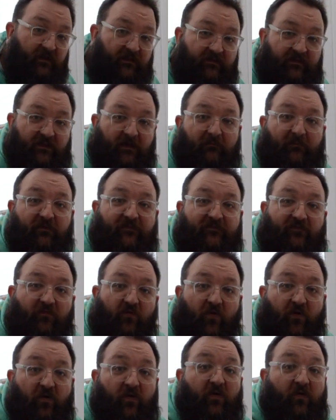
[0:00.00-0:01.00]
Number
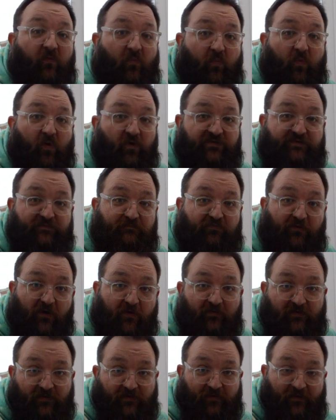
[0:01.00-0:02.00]
4, what's
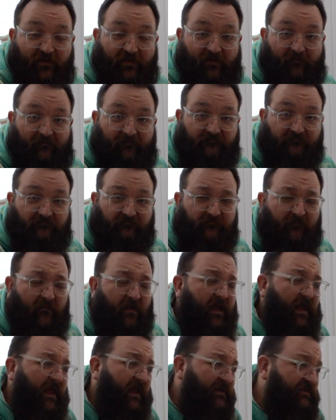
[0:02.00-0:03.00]
broken on it?
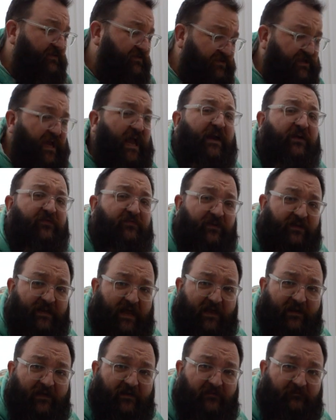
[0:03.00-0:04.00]
And check the
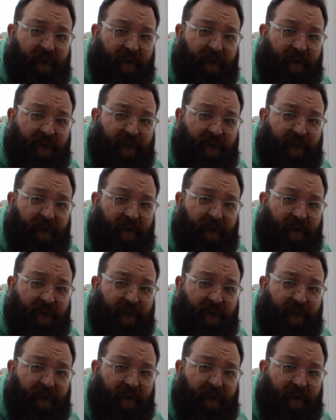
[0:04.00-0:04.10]
neck.